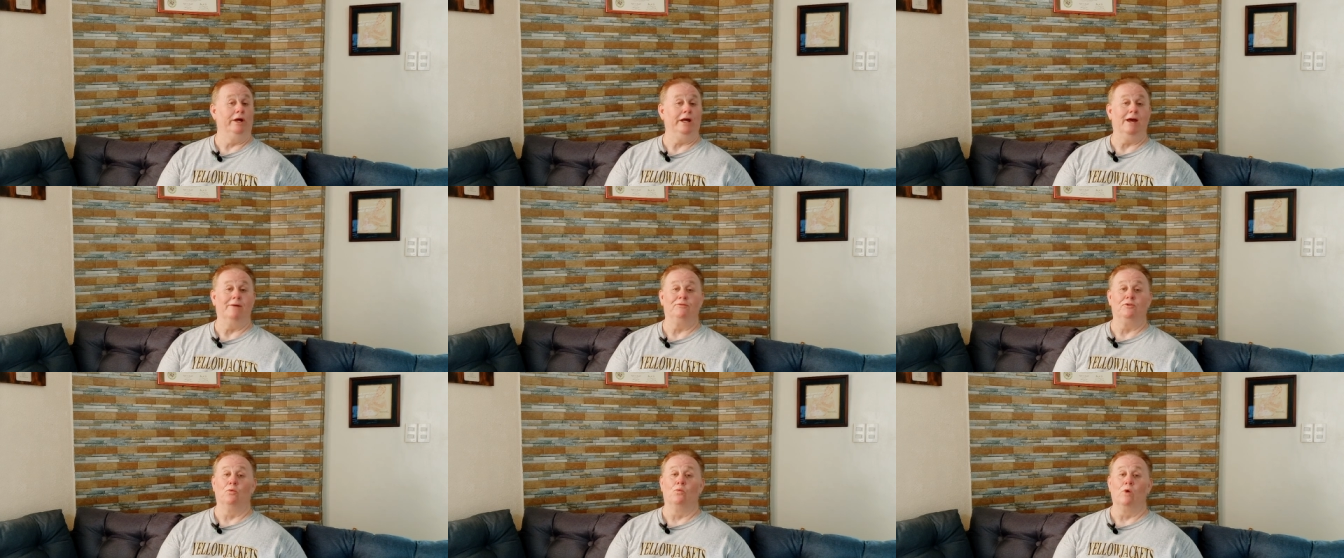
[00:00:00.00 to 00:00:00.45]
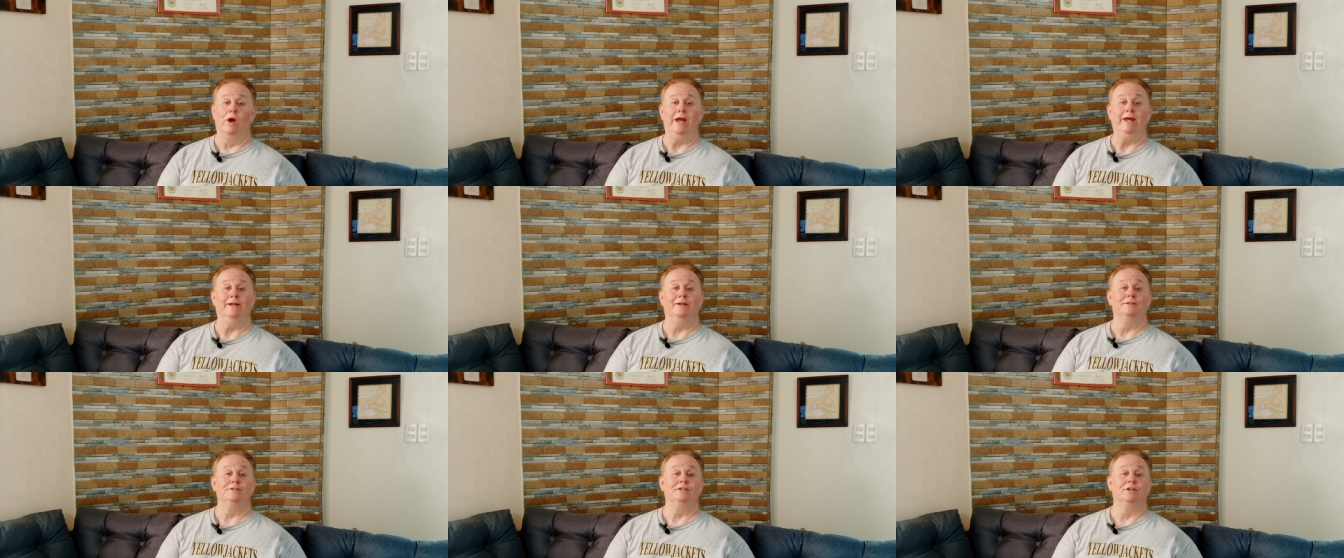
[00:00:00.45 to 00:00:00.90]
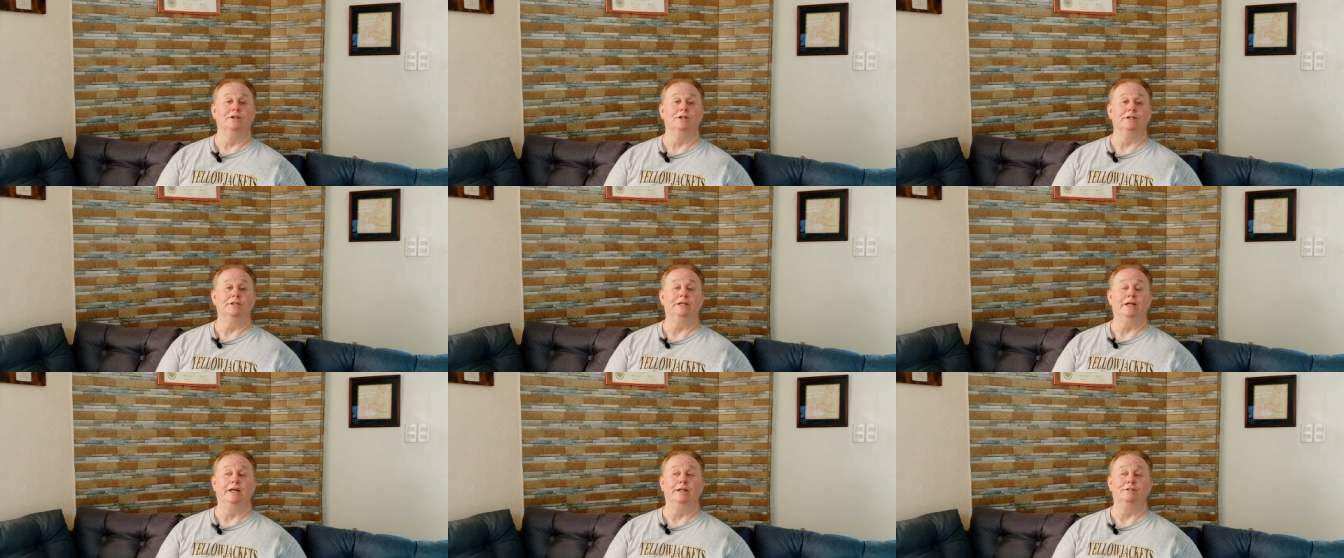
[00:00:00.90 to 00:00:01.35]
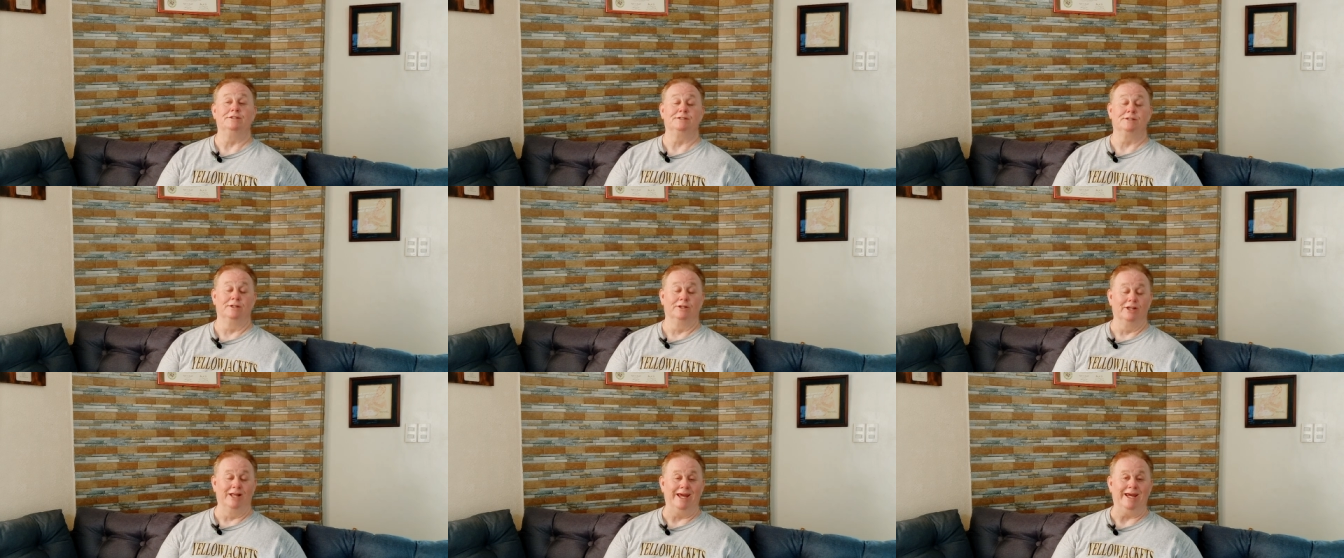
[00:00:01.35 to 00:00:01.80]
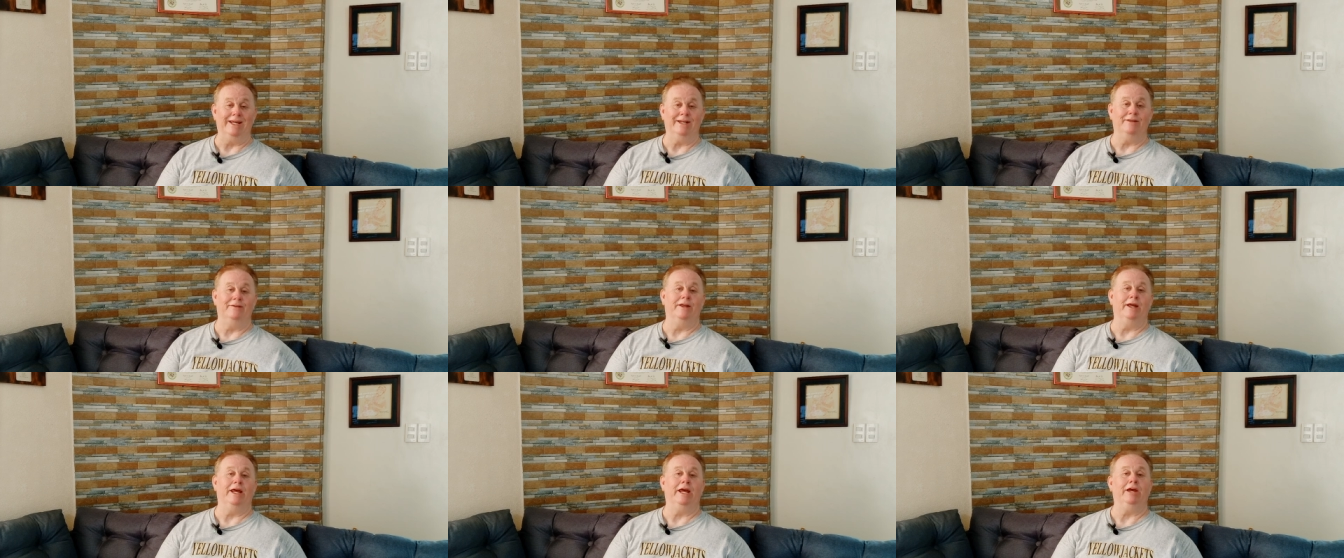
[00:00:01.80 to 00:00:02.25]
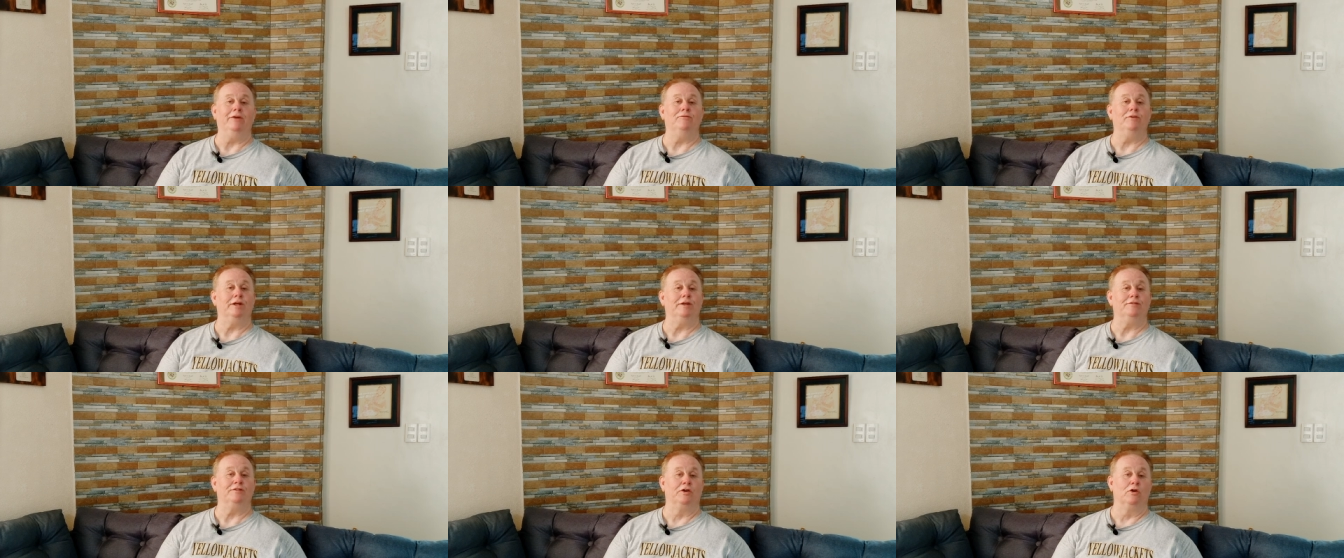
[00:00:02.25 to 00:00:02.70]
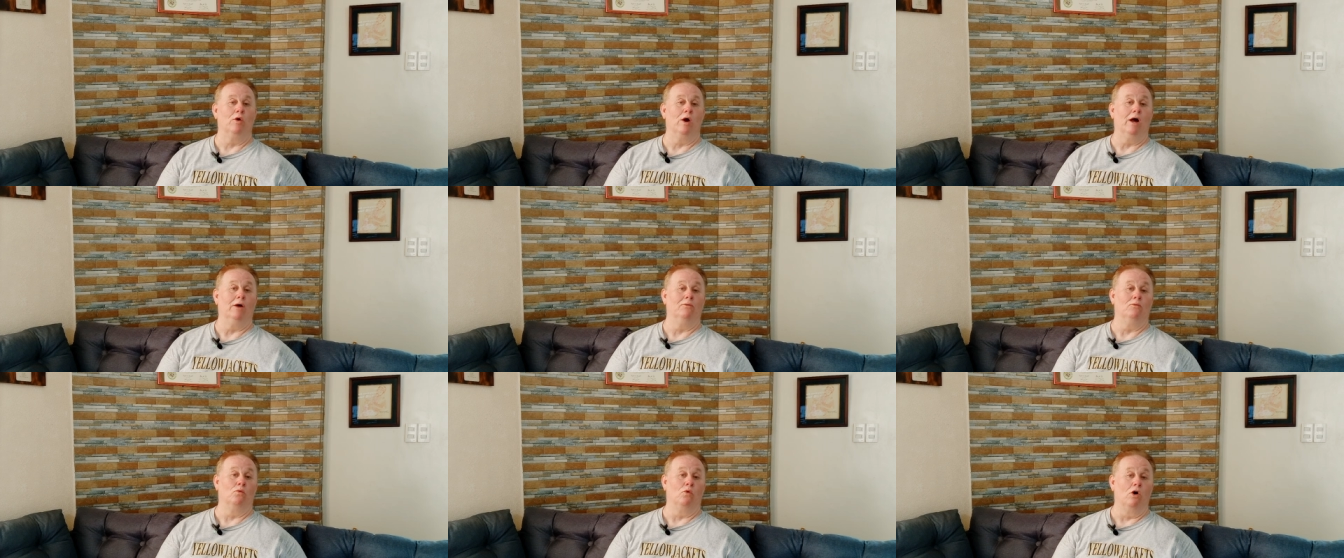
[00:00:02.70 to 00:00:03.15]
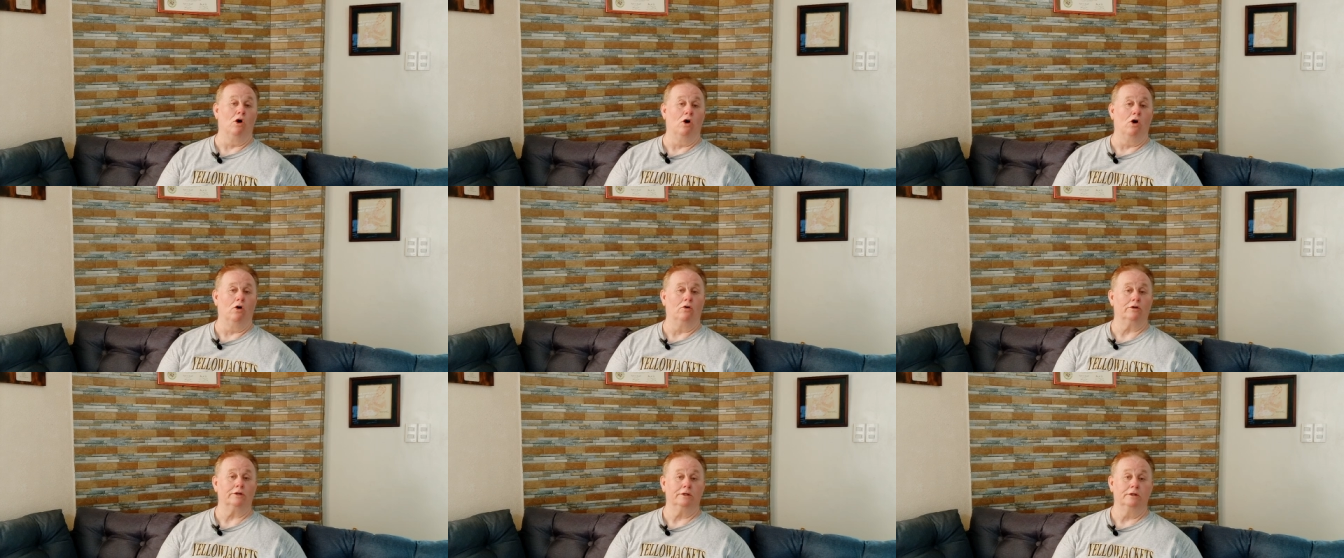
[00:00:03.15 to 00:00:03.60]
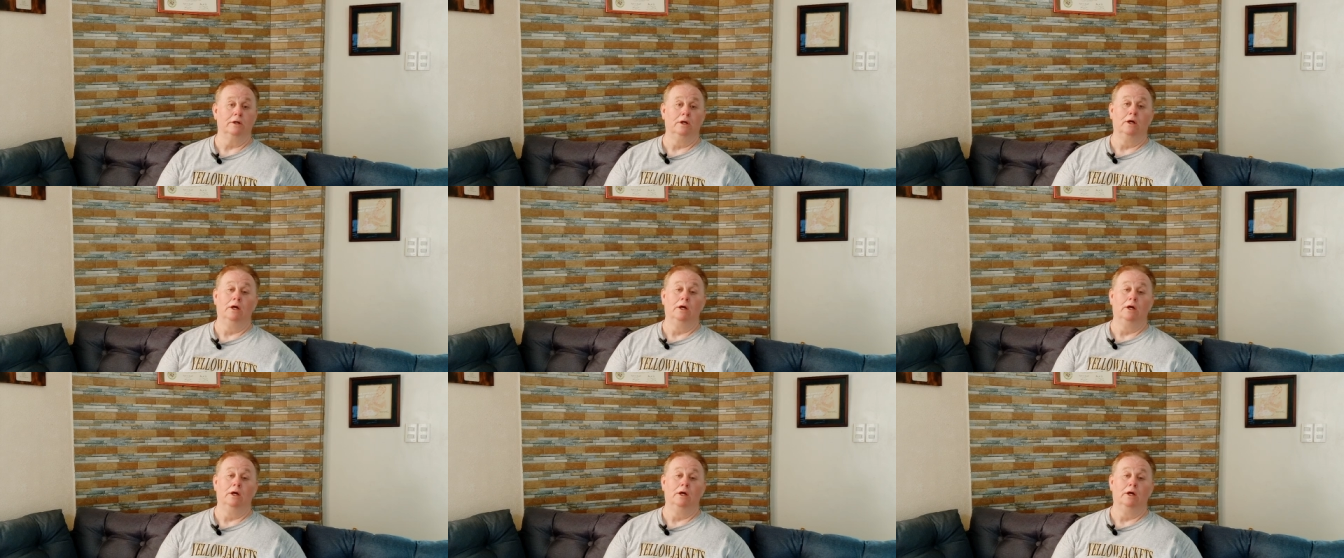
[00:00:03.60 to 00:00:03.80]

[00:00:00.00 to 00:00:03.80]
We have to wait until it gets late in the evening to go out and walk,